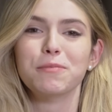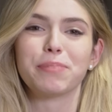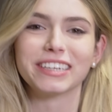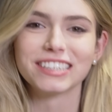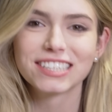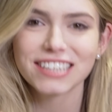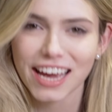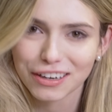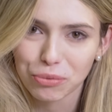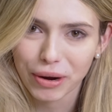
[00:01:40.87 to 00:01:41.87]
But
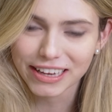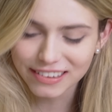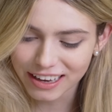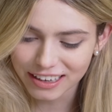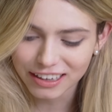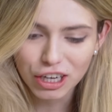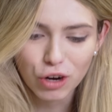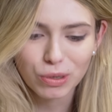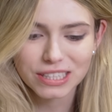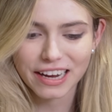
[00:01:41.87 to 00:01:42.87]
instead what I did
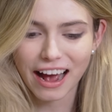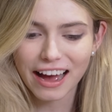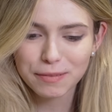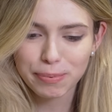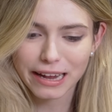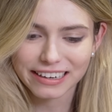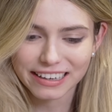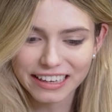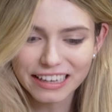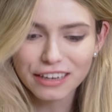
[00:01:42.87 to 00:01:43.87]
was that I played
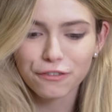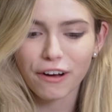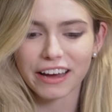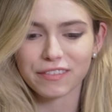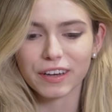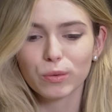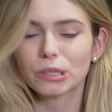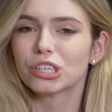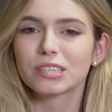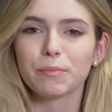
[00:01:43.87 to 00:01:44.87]
e5,
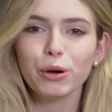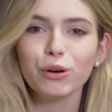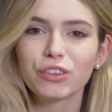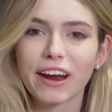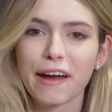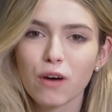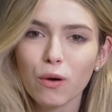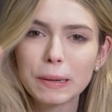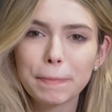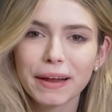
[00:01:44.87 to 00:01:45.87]
which is a move that I have
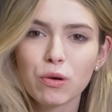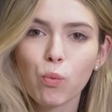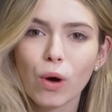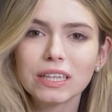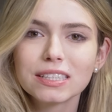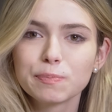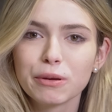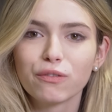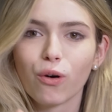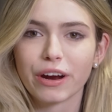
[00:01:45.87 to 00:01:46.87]
only played once
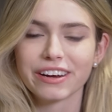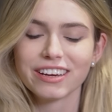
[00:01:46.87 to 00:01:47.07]
before.